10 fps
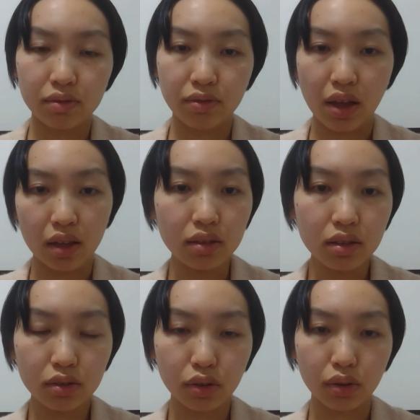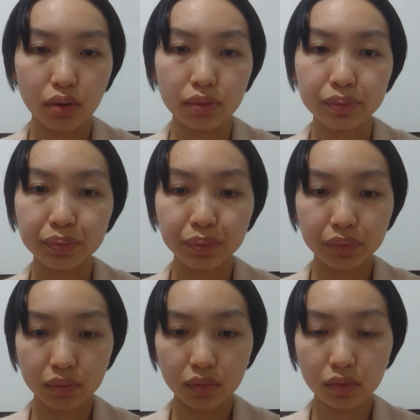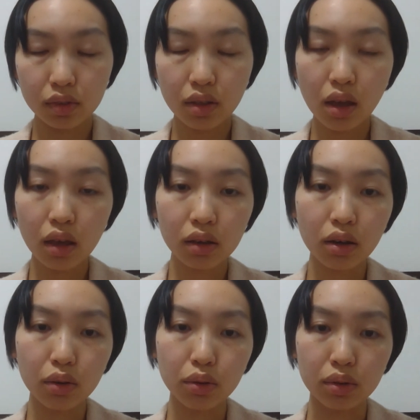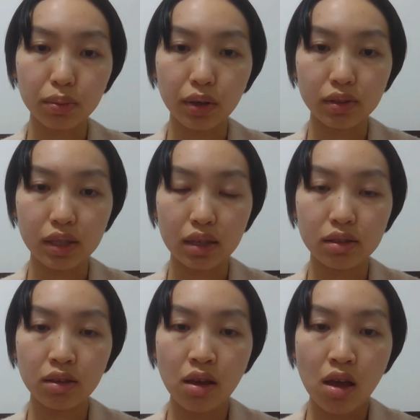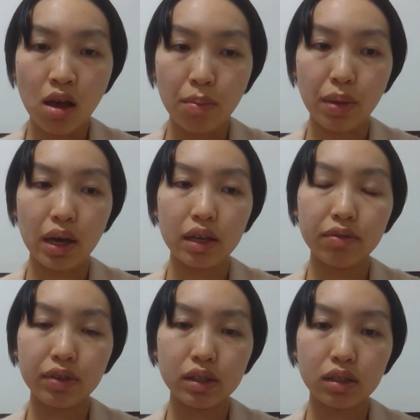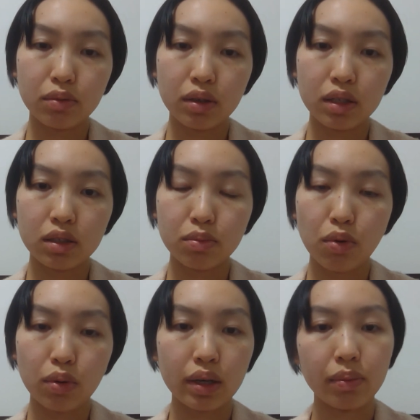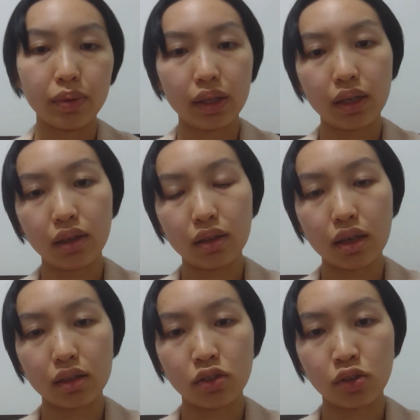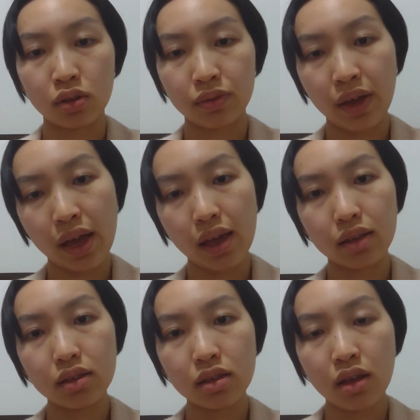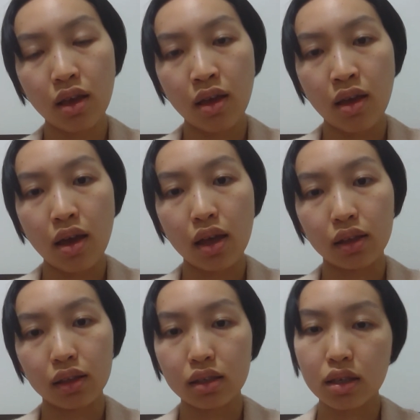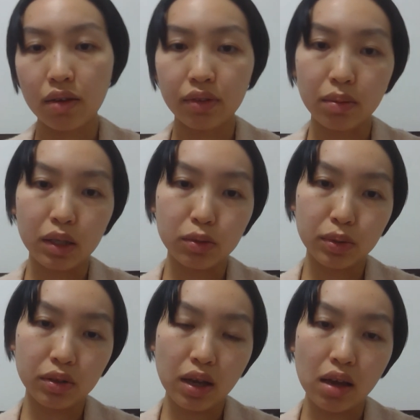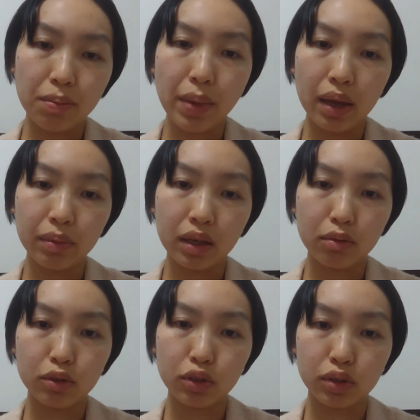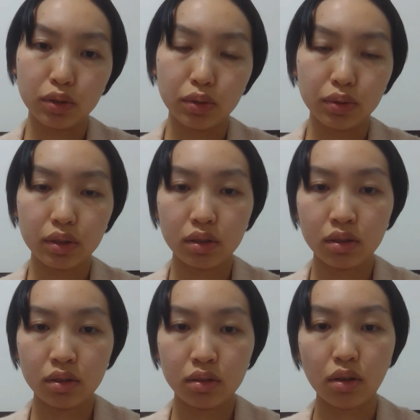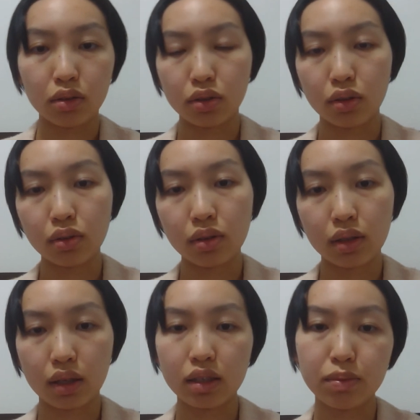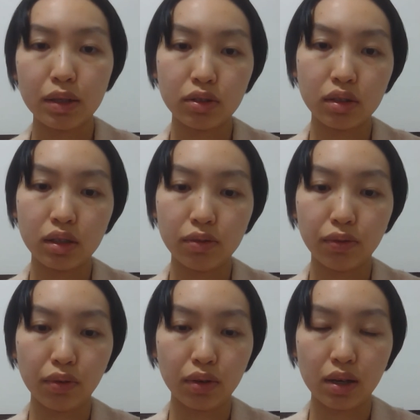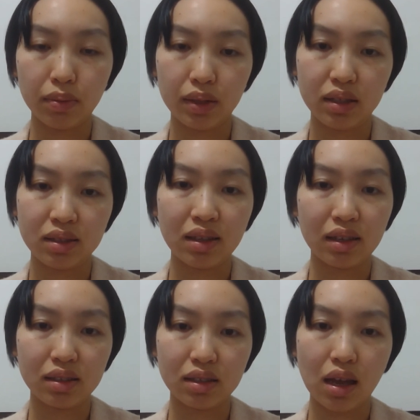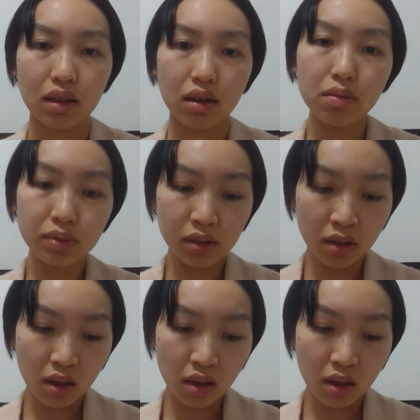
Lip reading: fund to go through the process. But if it's a very small company that's short of hands and it doesn't have that much product, maybe it will choose not to. Like, especially for companies like startups,